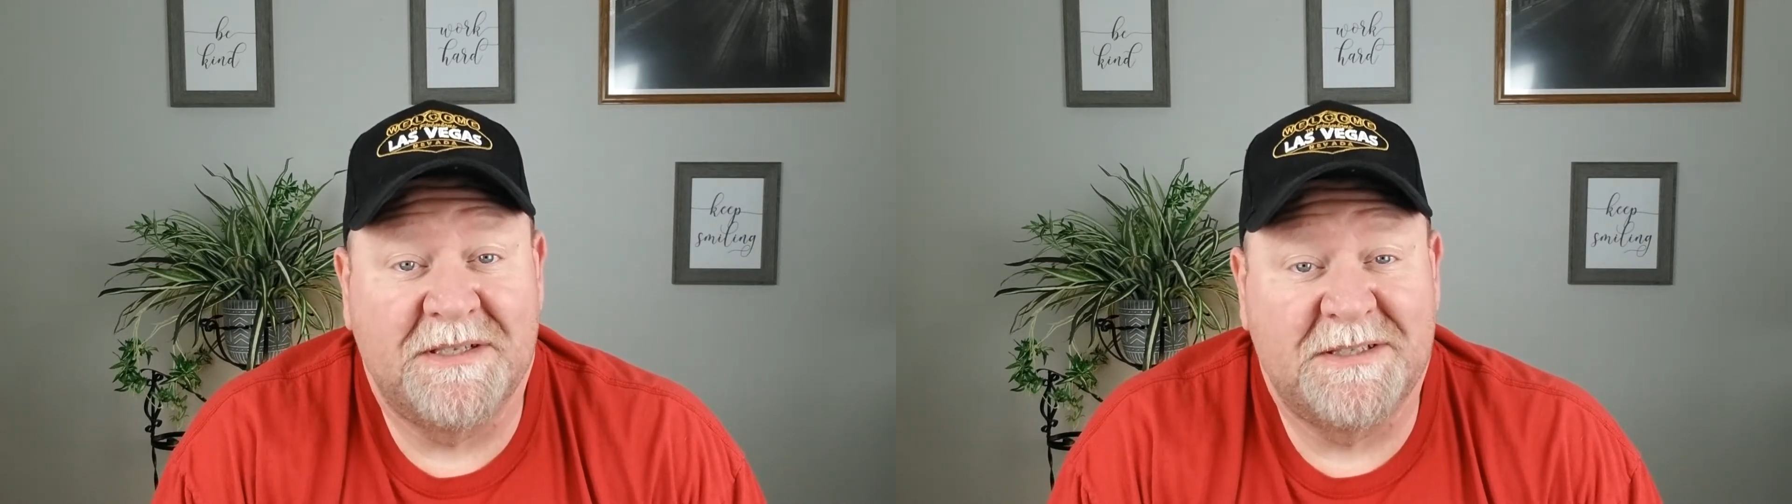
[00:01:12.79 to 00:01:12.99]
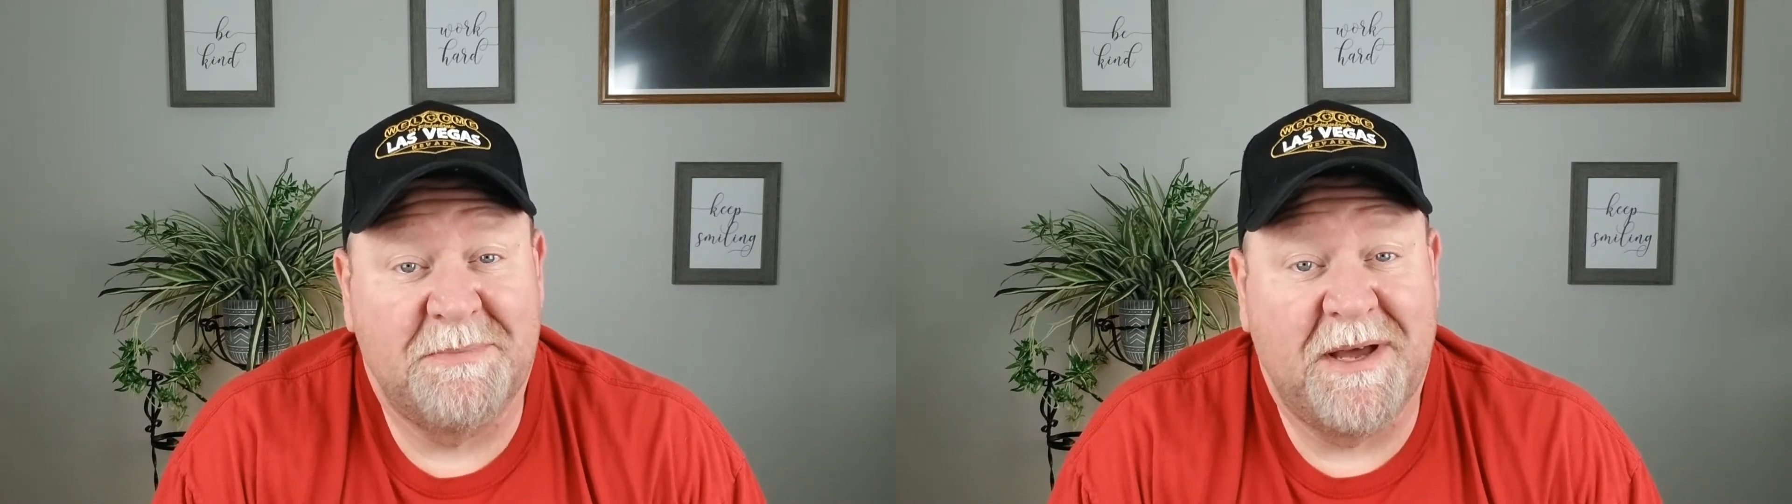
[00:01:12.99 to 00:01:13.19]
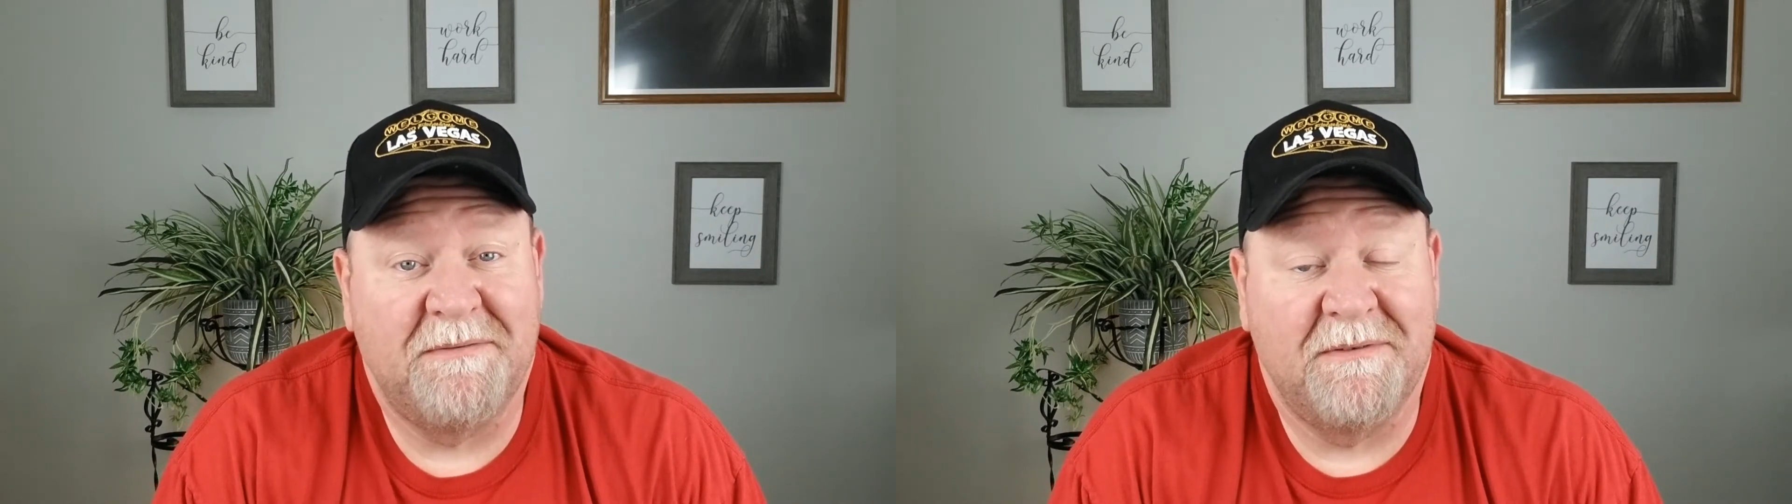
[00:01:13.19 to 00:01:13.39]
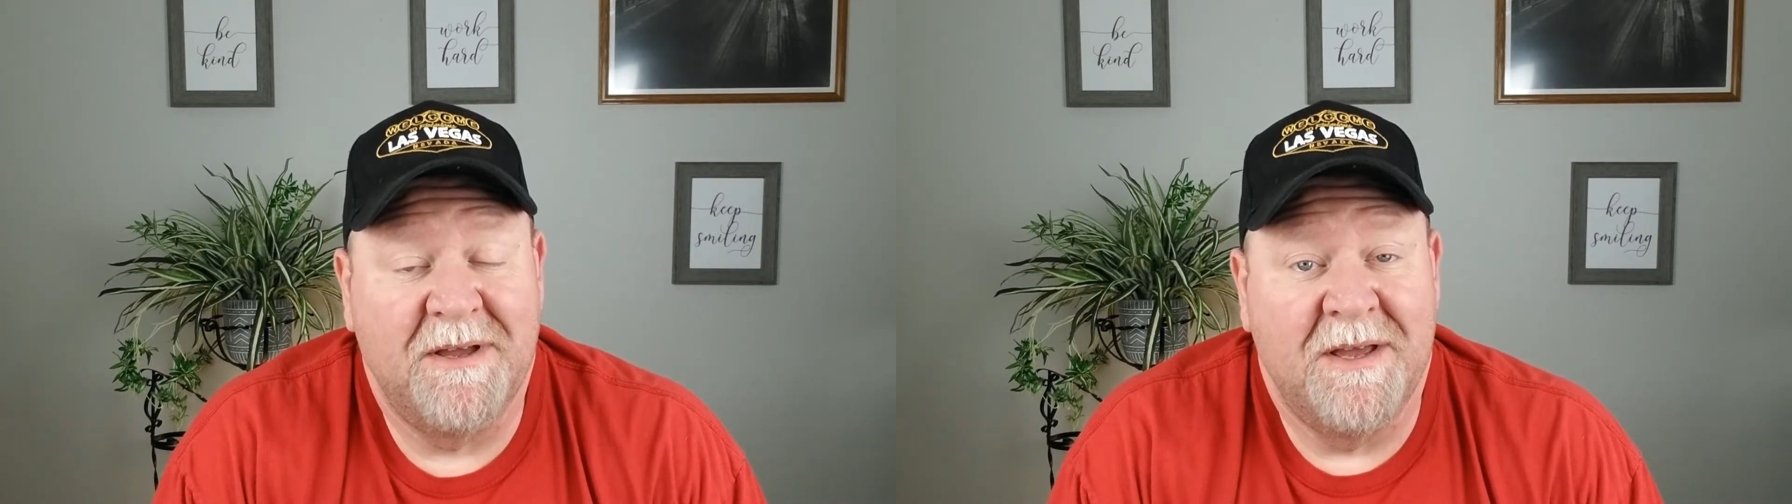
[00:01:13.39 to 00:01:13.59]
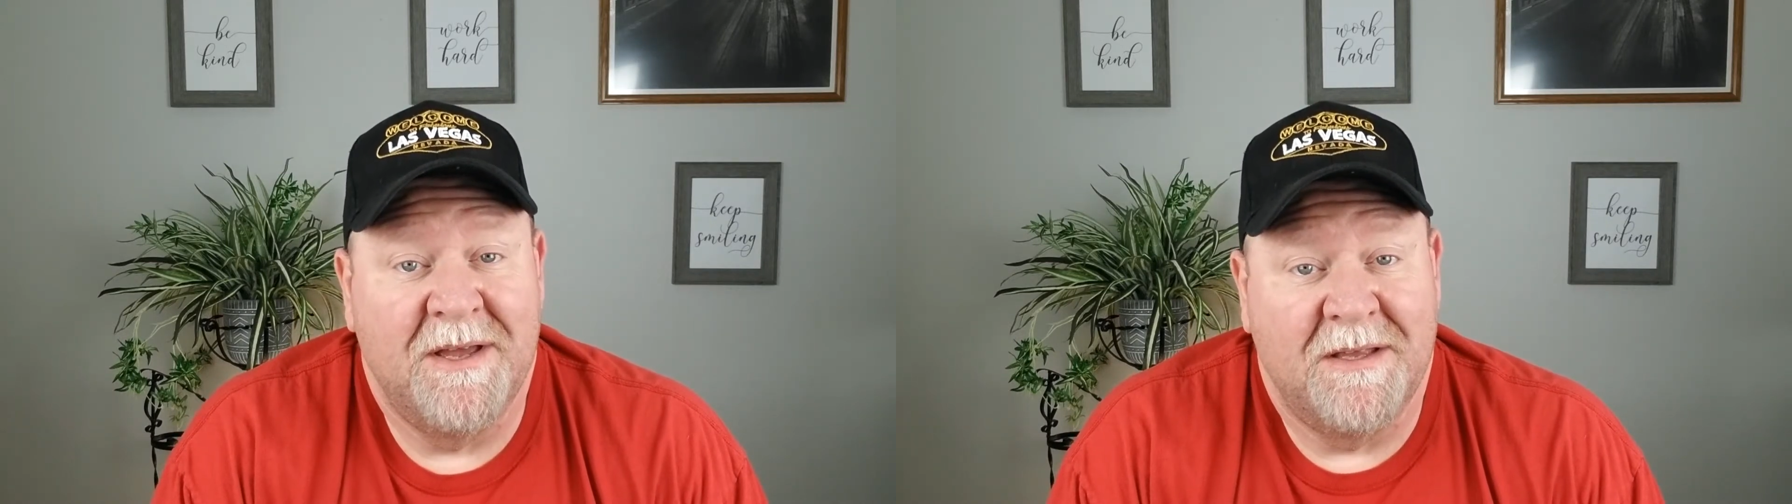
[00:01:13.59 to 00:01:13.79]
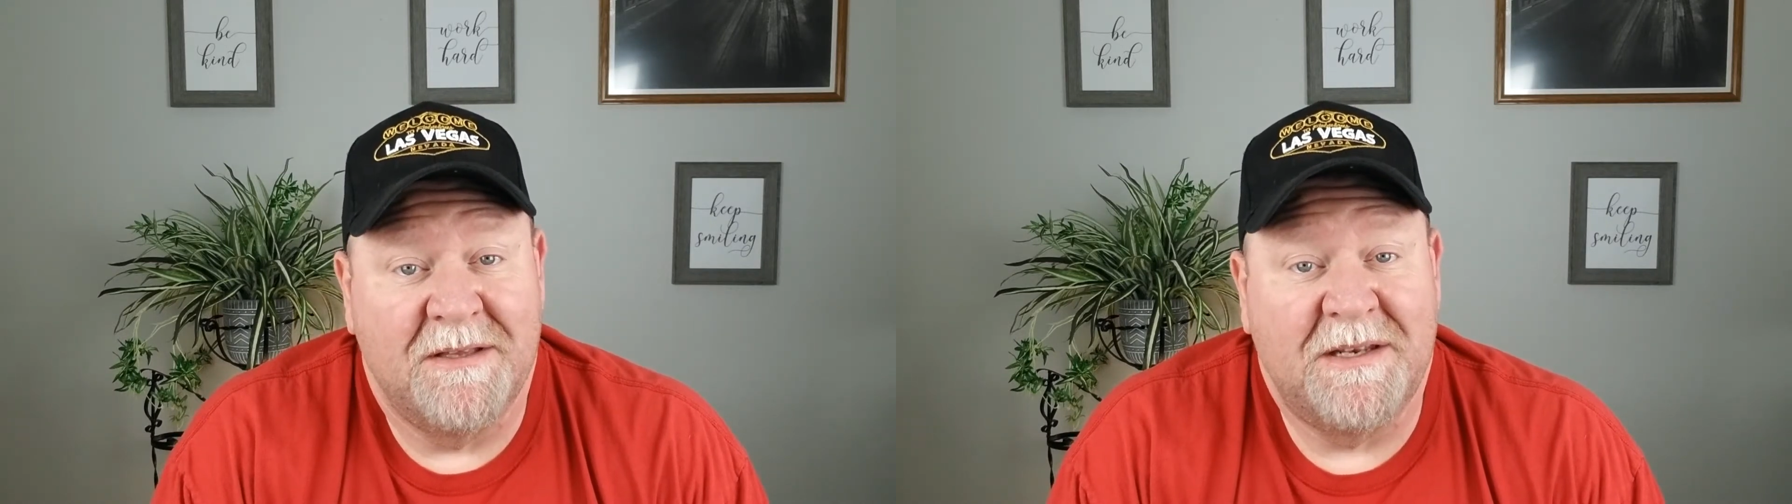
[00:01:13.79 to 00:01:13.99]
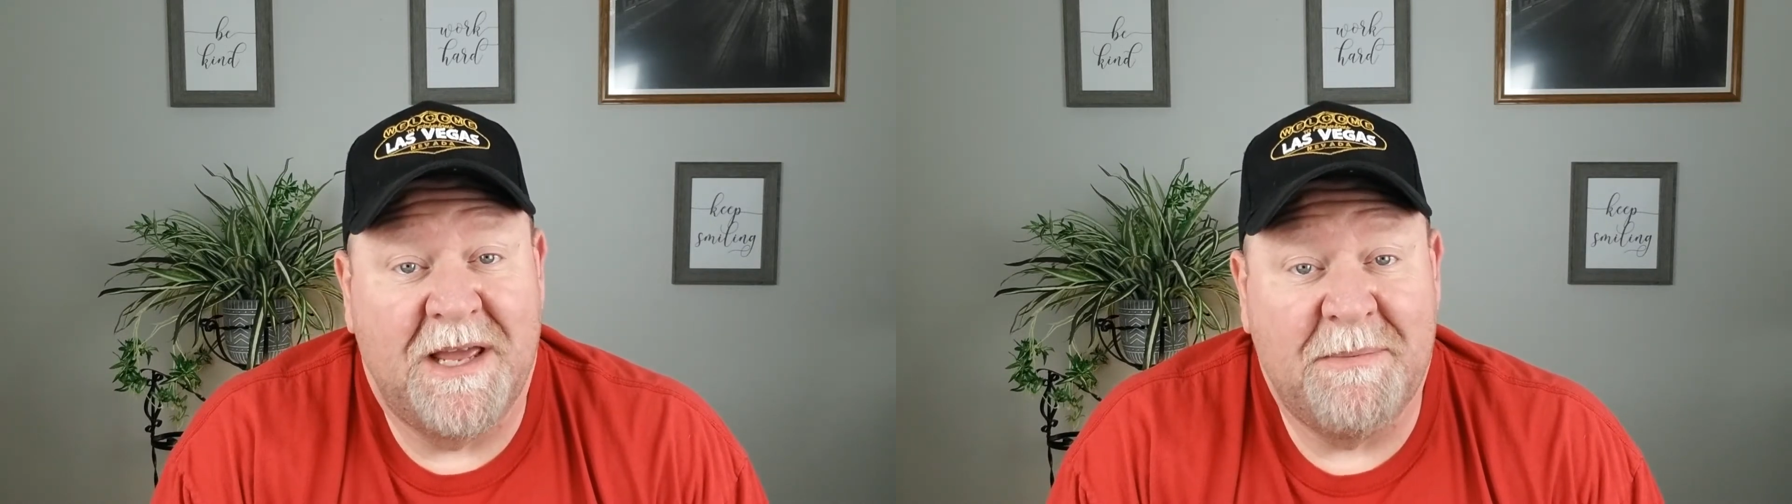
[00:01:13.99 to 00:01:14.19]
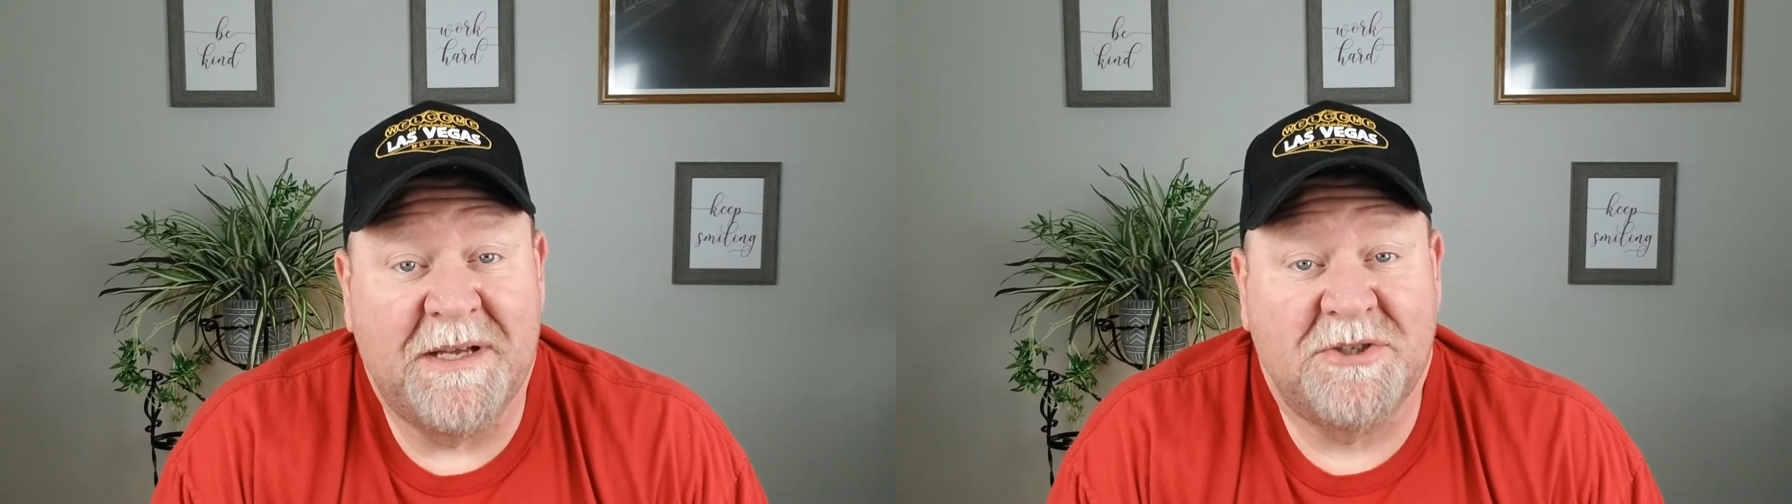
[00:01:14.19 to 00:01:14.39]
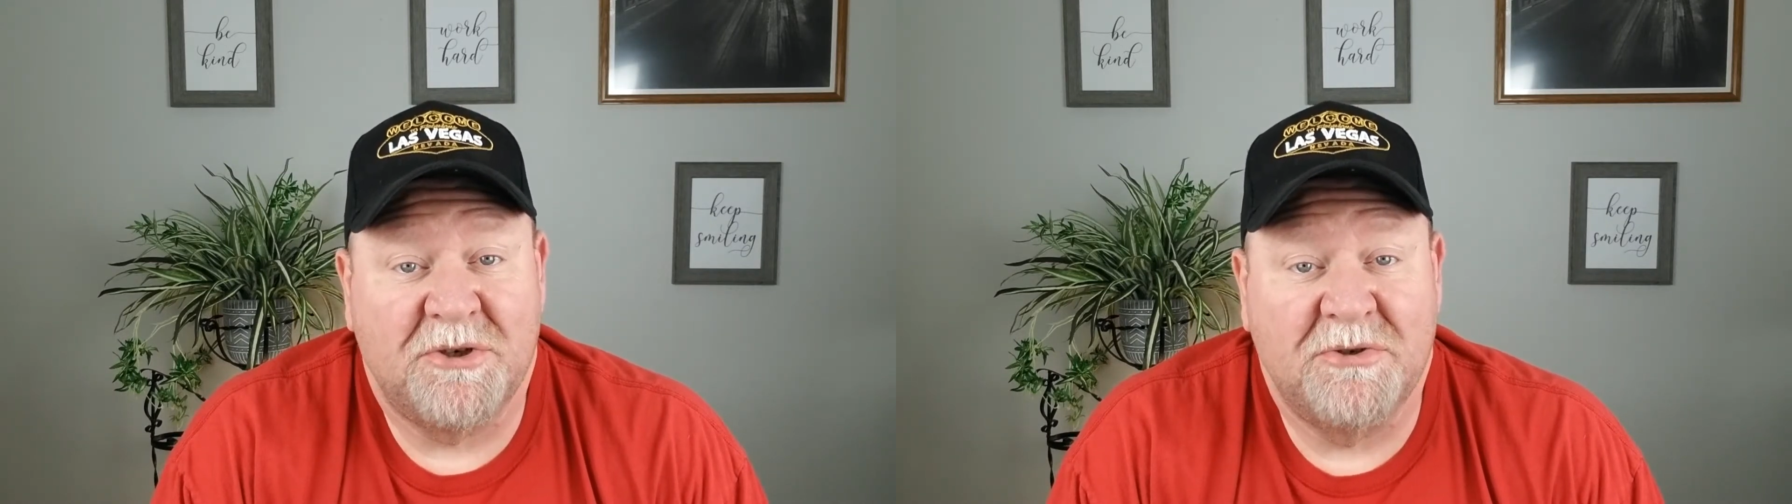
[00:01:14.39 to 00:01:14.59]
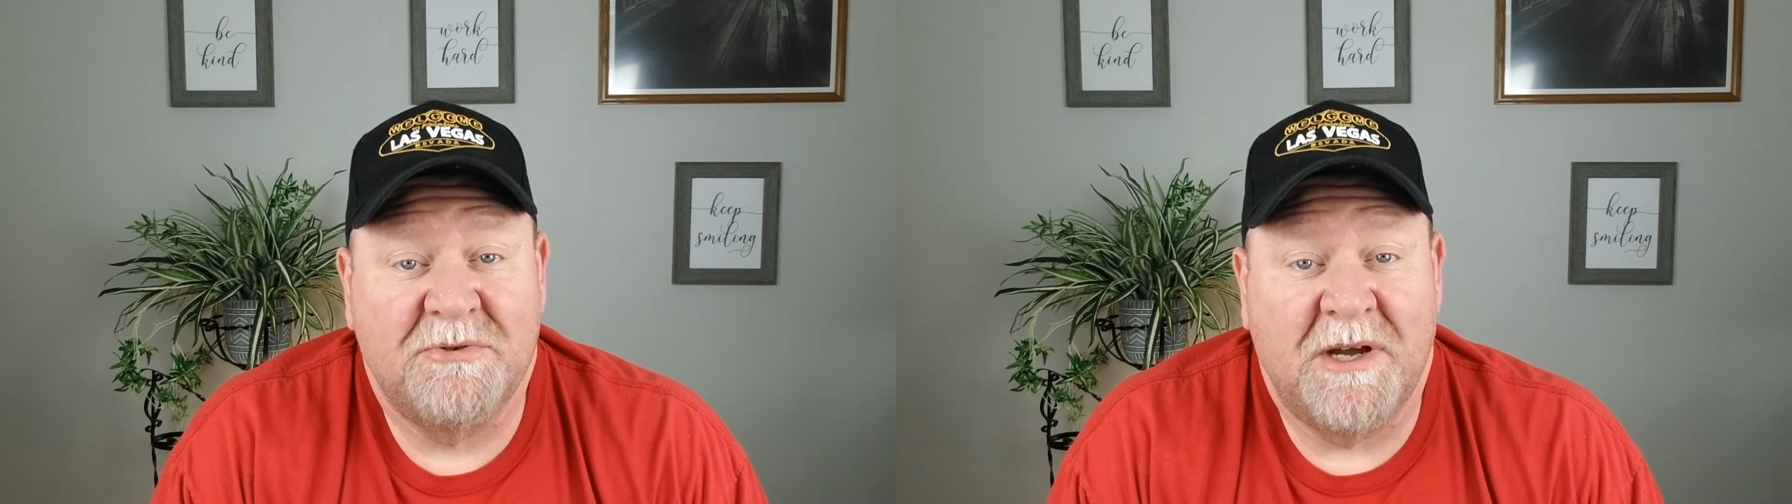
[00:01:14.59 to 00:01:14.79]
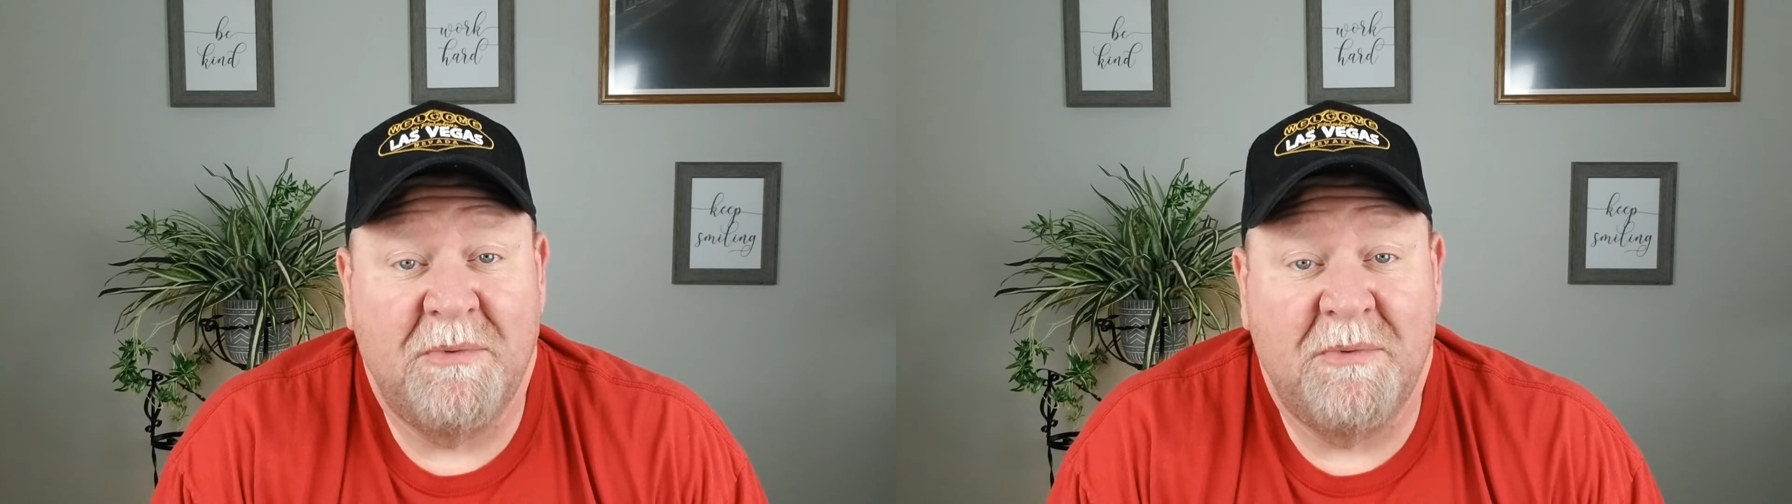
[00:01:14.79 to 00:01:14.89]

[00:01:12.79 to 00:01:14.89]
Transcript: That's about the day of my surgery.